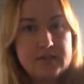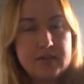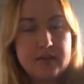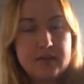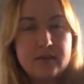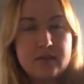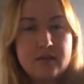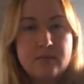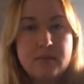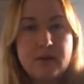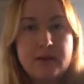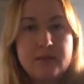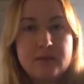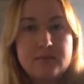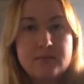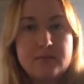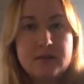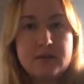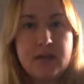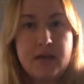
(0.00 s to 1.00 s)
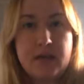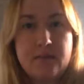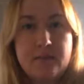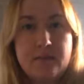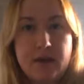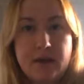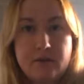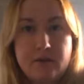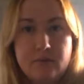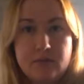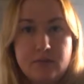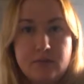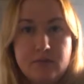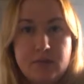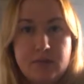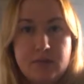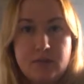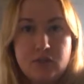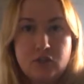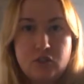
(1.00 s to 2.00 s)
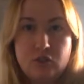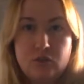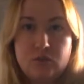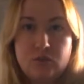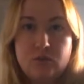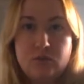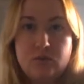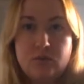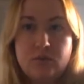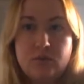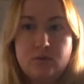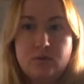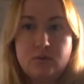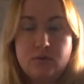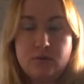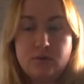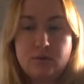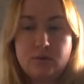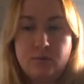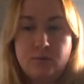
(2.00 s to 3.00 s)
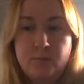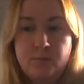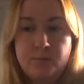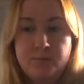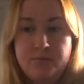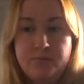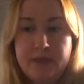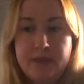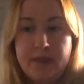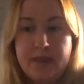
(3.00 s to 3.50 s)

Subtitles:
and then my husband came back with me to the room.